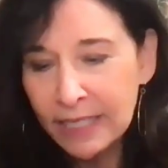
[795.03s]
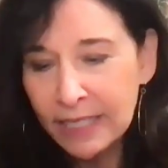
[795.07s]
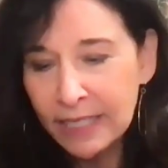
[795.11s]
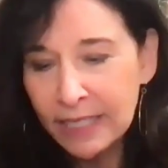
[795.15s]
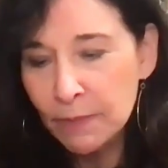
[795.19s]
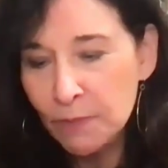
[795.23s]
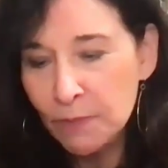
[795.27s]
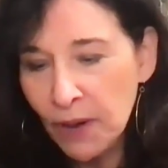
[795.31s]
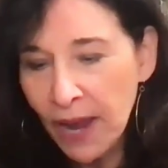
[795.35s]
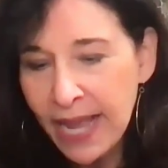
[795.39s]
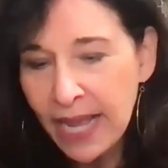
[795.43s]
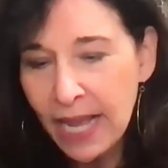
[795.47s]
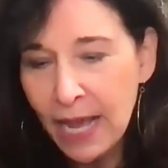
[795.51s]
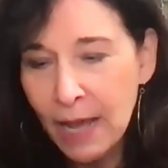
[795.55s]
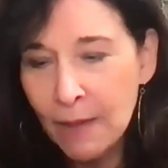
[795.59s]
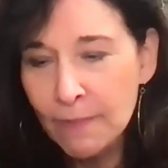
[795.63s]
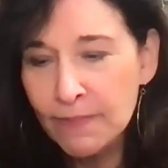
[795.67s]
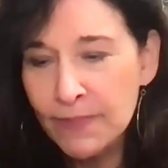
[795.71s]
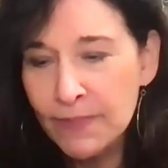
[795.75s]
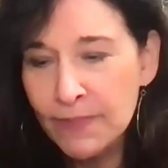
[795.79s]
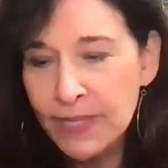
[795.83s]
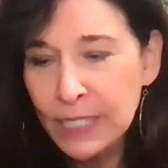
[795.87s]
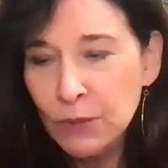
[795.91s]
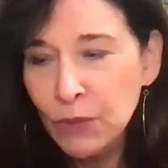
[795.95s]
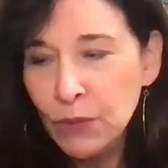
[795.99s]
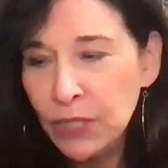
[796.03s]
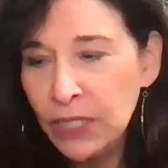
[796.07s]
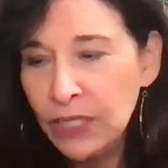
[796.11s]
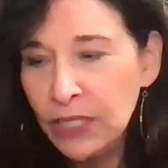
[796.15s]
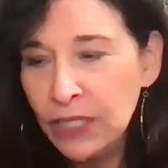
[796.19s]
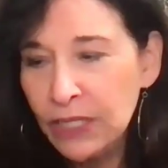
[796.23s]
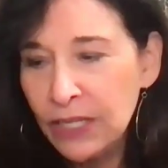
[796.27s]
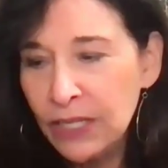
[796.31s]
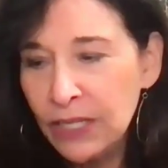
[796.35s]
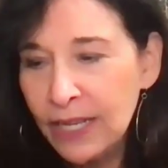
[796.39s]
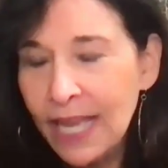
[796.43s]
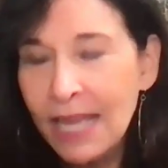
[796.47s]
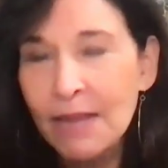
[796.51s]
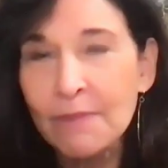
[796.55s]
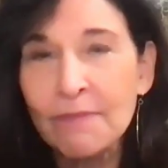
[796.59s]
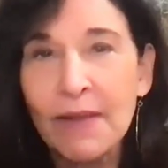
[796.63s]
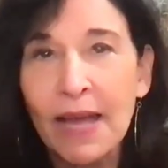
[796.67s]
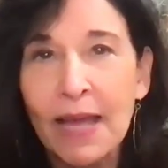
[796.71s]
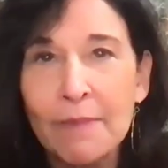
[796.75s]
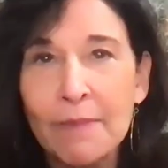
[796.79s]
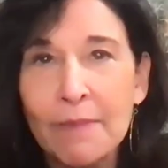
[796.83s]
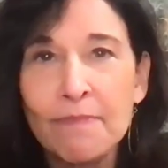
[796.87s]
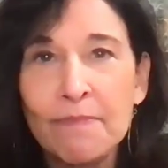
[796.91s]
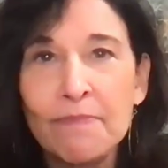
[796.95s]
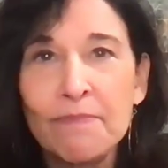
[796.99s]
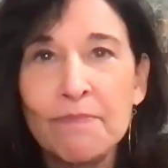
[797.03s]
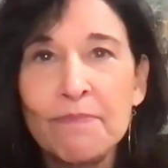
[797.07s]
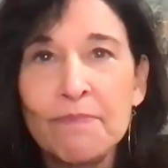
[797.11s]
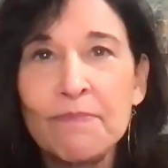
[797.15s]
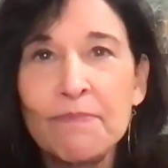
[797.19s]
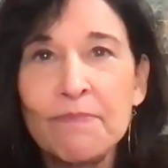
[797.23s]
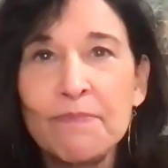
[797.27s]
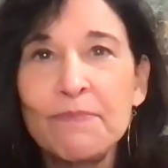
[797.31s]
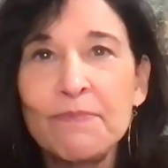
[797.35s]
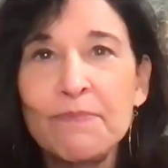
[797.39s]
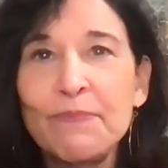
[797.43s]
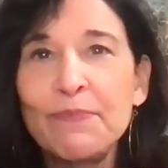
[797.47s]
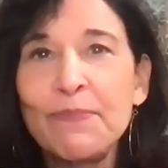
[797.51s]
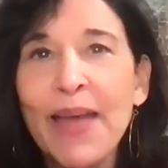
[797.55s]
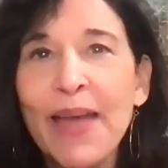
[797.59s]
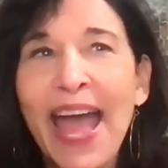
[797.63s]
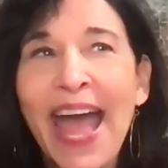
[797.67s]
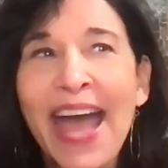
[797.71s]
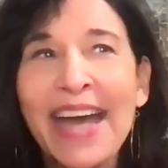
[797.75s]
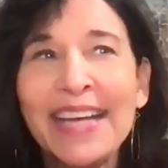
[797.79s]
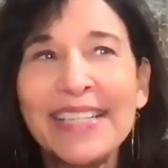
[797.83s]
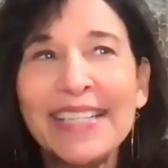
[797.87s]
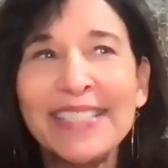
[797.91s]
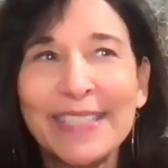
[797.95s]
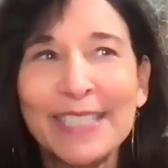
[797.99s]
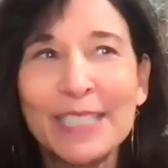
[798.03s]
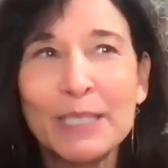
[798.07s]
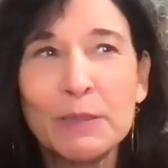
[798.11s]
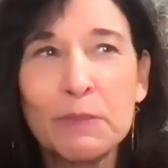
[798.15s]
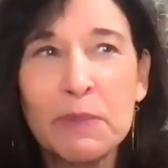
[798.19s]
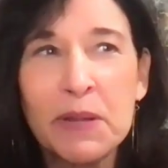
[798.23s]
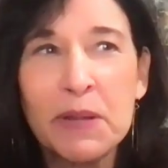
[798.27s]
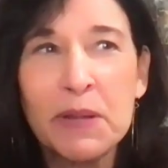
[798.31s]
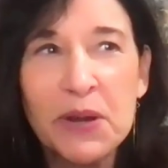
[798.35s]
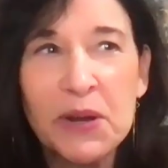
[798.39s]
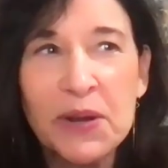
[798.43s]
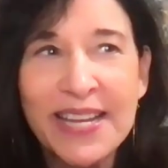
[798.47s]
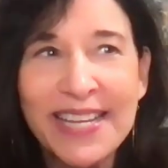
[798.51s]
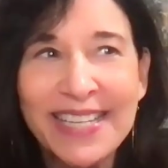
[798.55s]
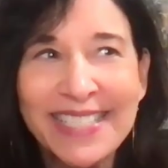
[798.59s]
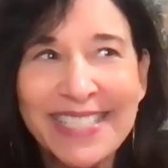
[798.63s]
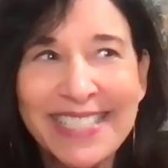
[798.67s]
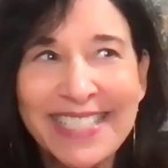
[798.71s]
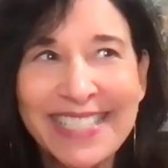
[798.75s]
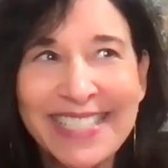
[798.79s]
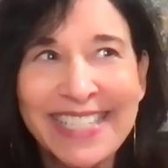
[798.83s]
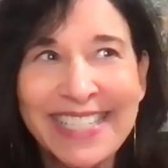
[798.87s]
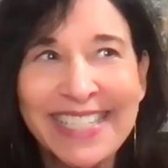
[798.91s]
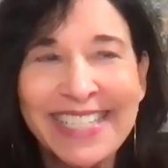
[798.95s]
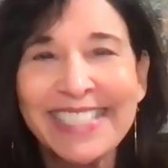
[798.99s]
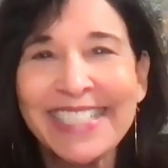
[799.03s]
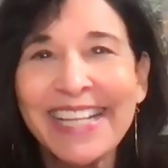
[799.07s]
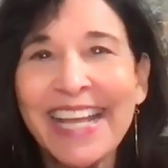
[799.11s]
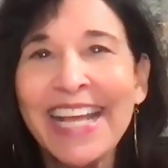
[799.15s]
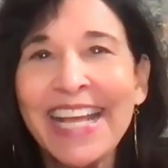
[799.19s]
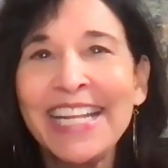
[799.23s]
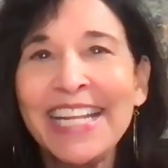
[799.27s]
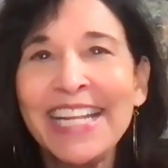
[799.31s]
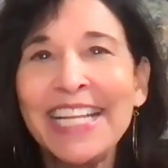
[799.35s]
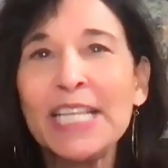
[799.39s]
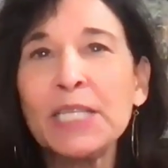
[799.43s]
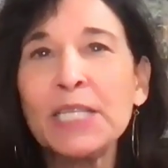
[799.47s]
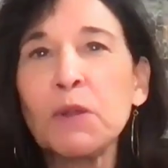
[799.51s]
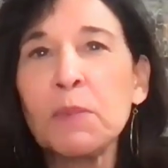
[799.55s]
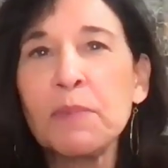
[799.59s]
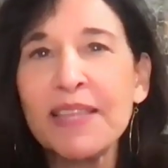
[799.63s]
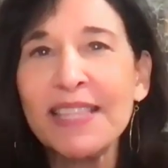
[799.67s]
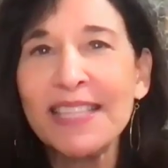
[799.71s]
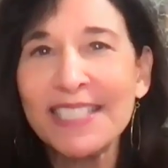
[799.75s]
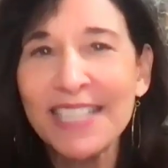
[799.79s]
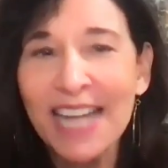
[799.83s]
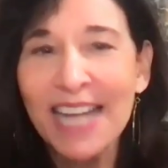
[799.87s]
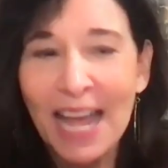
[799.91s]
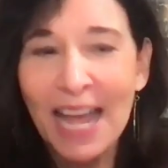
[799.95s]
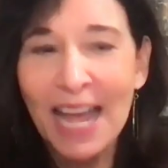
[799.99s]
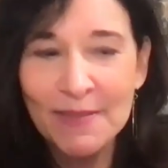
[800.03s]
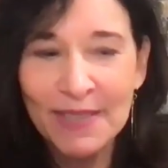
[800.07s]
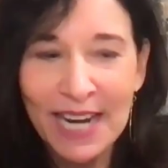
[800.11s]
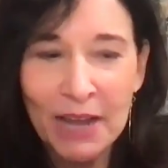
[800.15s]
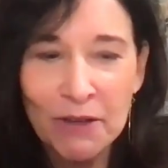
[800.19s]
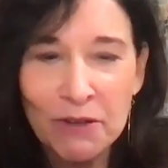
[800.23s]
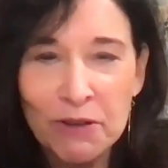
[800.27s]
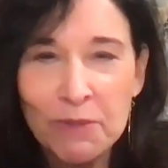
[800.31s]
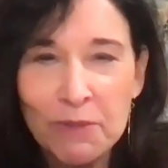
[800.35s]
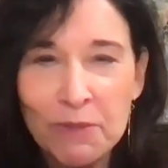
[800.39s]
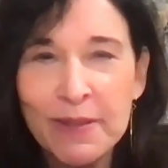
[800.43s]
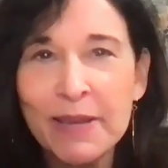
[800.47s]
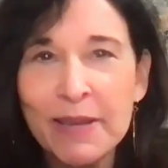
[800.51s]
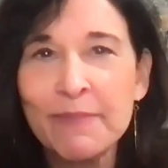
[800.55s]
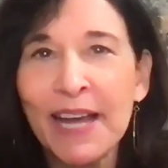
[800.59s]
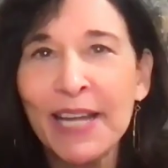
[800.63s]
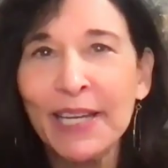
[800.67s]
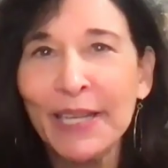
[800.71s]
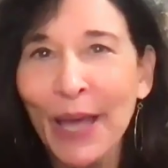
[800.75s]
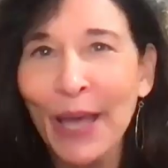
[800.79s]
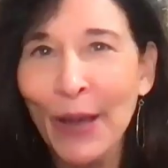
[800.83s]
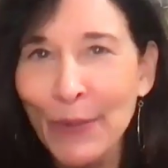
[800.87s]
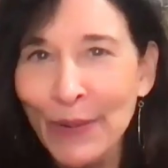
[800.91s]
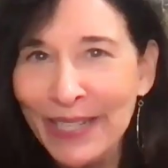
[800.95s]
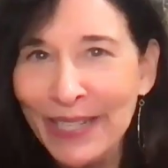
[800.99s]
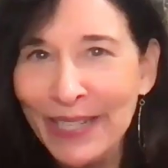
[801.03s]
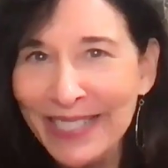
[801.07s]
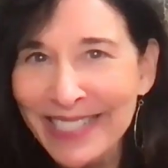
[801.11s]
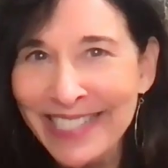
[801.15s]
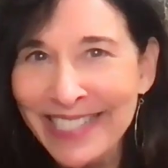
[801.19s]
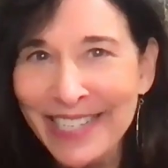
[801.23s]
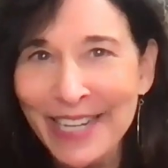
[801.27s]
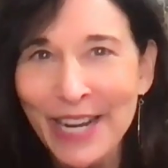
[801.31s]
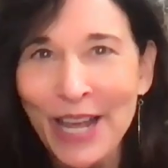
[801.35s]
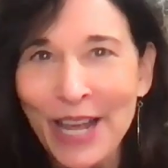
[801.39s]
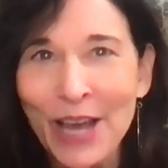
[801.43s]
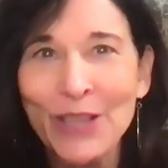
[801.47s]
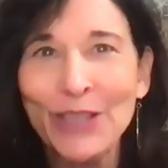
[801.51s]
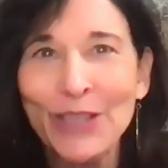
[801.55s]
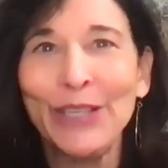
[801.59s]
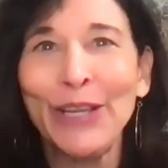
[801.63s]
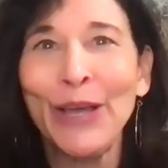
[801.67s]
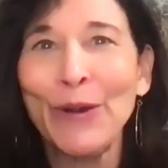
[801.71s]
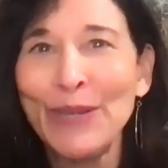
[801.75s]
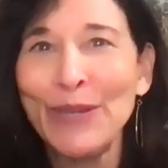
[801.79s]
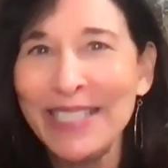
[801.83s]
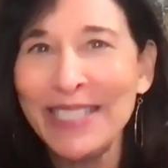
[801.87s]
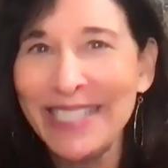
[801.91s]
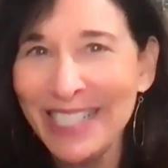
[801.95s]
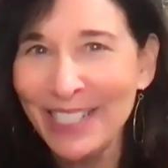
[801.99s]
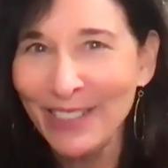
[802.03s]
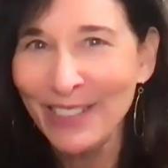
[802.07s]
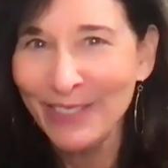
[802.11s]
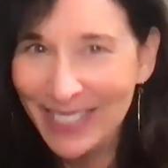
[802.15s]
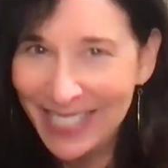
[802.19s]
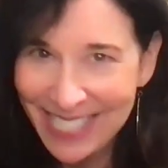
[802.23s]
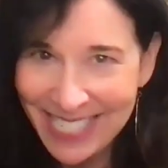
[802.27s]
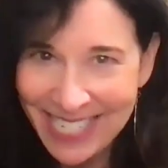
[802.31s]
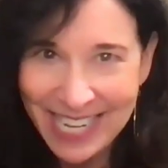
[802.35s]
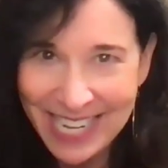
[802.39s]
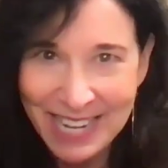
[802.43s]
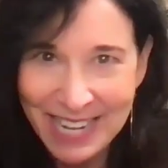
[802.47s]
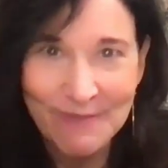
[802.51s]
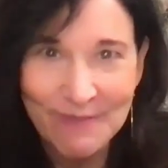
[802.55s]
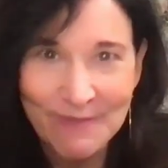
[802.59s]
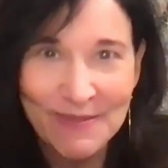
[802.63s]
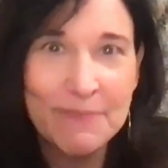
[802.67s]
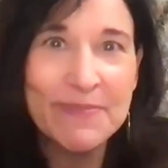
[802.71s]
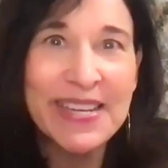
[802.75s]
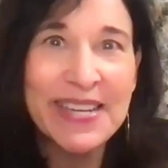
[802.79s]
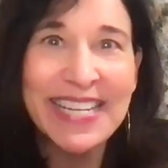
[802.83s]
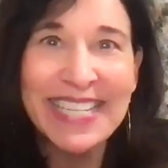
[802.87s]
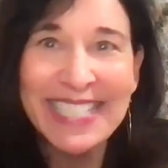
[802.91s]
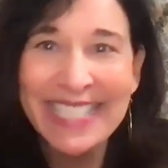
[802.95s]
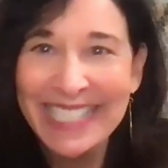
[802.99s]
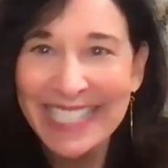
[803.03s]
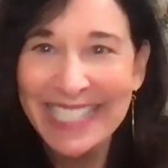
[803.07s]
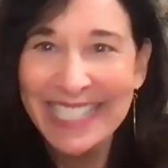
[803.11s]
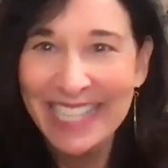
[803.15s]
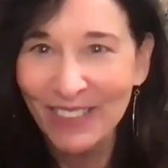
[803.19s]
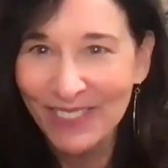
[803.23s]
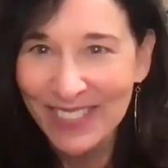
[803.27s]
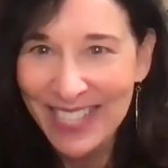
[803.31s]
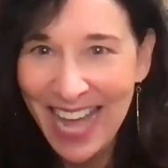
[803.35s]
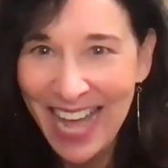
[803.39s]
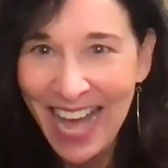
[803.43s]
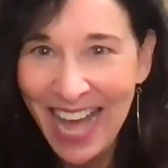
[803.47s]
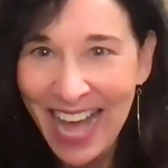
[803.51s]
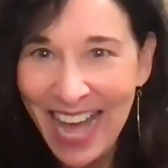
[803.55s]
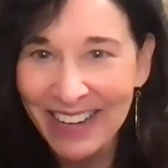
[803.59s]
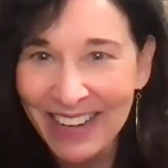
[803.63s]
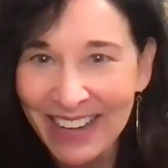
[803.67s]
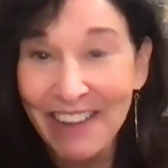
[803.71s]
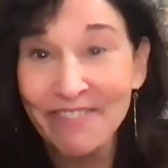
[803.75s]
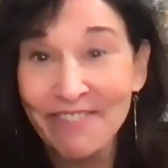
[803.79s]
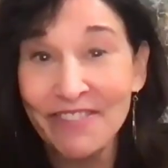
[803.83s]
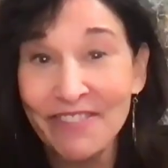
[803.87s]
of the breakup, this would, in my past experiences, this would be the time that I would be at my lowest, the lowest self-esteem, the biggest self-doubt.